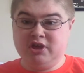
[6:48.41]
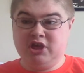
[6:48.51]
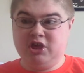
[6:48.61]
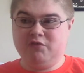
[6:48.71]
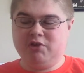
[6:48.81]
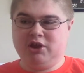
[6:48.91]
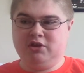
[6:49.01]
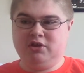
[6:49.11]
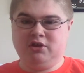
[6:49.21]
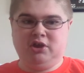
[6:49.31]
Even
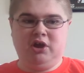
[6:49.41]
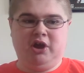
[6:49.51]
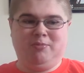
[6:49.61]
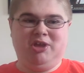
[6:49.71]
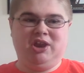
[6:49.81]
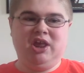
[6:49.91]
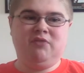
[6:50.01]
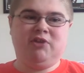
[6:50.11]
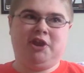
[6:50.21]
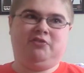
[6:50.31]
at
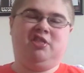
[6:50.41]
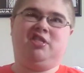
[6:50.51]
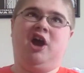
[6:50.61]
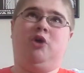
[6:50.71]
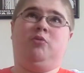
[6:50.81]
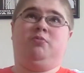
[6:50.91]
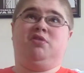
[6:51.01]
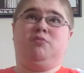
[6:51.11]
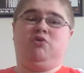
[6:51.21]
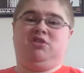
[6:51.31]
this
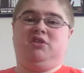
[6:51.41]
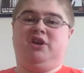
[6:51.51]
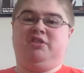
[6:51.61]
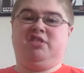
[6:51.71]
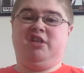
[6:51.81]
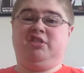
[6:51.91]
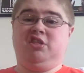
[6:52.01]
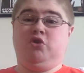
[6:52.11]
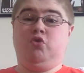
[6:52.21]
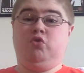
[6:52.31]
album's most
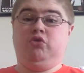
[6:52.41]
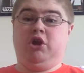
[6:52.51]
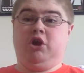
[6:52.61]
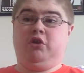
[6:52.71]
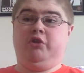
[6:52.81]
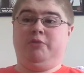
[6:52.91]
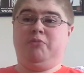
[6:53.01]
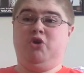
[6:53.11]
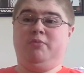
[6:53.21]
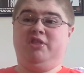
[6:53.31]
nonsensical lyrically
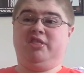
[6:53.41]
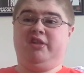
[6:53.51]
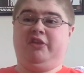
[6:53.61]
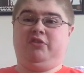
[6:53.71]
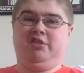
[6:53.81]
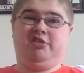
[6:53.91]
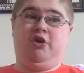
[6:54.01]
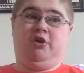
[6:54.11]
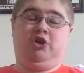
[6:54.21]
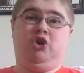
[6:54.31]
moments, like the
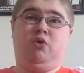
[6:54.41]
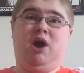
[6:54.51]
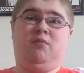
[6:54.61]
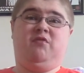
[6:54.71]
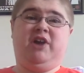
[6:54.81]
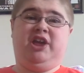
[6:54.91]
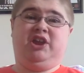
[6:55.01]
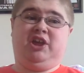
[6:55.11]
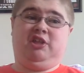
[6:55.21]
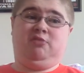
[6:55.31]
song Go Out
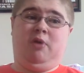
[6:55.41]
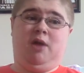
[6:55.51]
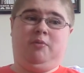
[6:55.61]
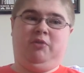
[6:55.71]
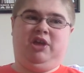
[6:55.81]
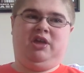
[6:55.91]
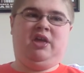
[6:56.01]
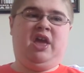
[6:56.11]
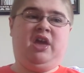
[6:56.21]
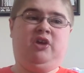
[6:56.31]
Fighting is probably
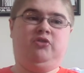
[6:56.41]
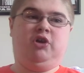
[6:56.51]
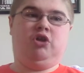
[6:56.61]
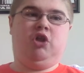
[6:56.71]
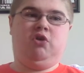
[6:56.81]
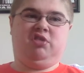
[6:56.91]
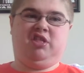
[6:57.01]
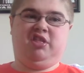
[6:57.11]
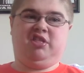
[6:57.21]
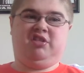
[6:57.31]
the
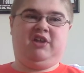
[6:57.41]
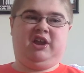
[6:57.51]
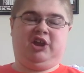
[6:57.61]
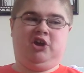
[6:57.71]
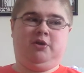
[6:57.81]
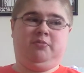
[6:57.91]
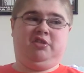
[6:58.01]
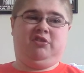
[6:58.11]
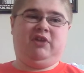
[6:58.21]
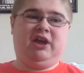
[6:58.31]
closest that it comes
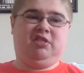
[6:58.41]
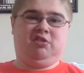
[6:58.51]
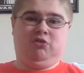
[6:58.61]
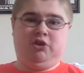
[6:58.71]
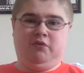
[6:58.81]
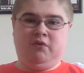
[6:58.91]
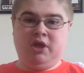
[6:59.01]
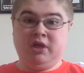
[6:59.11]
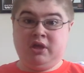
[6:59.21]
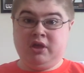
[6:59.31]
to that sort of
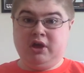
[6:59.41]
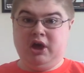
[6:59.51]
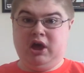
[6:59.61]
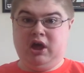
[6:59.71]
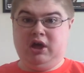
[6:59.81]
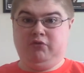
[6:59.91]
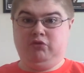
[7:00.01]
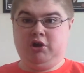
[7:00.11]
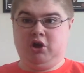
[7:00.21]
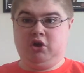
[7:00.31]

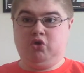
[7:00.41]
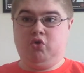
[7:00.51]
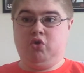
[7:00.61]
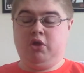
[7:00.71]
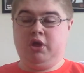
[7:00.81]
lyrical